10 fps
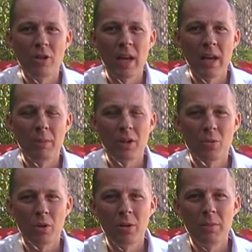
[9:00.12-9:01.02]
your name,
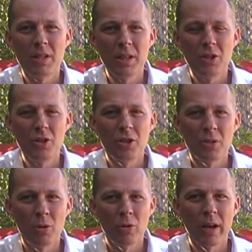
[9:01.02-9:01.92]
because we're going to be teaching you
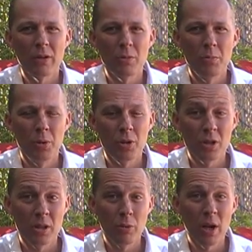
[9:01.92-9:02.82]
tomorrow how to
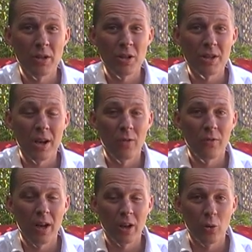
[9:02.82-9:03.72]
personally brand
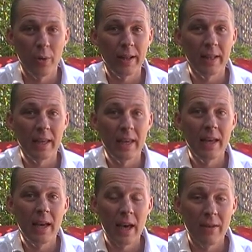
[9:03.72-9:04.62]
yourself and quickly
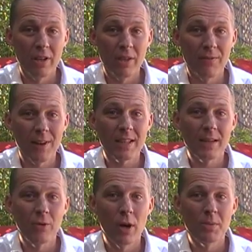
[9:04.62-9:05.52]
have an
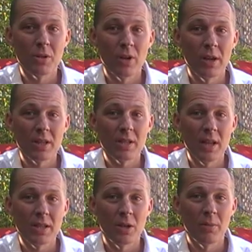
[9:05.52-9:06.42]
effective website
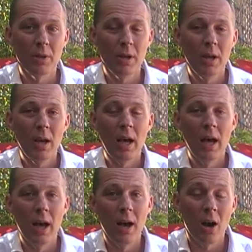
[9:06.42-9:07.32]
set up.
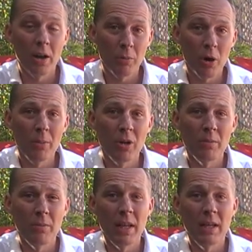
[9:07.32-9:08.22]
I buy my
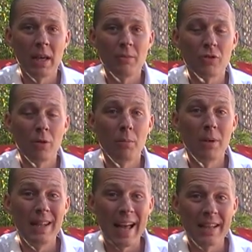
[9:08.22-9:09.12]
domain names from
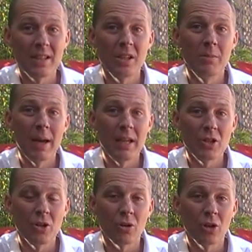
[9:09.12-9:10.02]

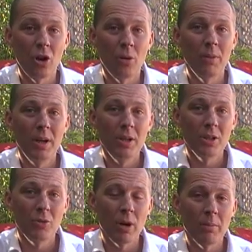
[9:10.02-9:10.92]
bonanzadomains.com.
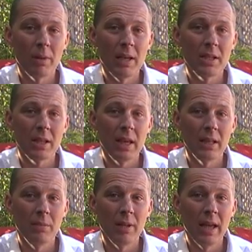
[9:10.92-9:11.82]
It's a great place to
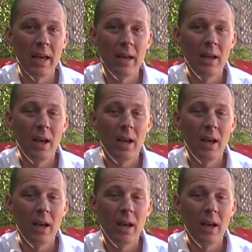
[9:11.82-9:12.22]
get them there.